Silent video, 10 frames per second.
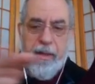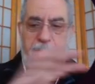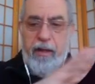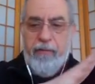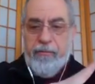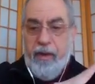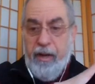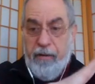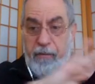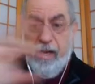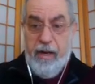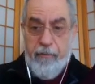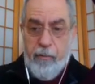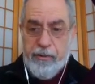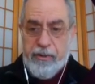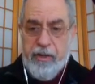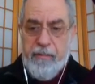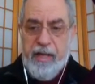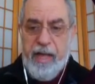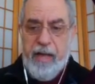If an invading force is
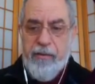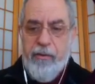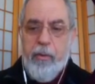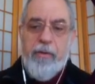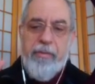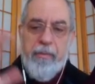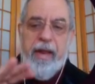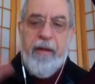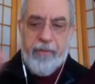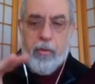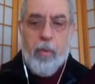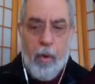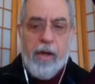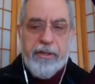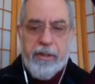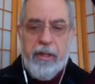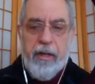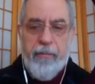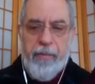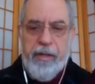coming at you, you want them to have to cross a lot
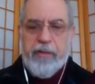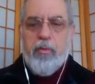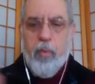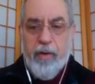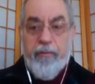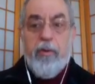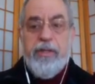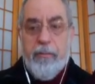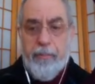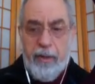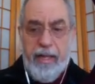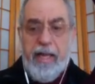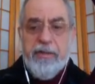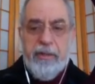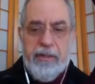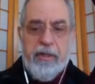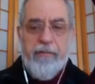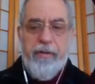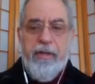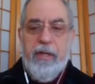of things, rivers and plains and stuff,
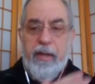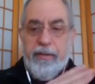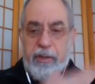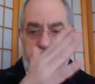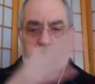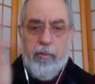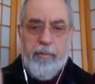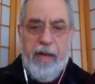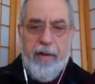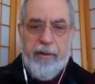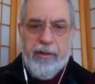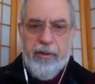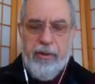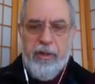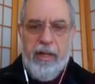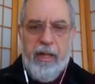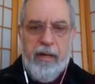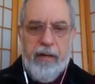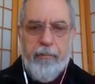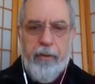to slow them down until you can get
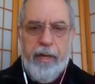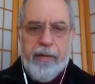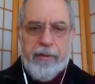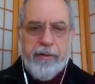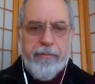into place.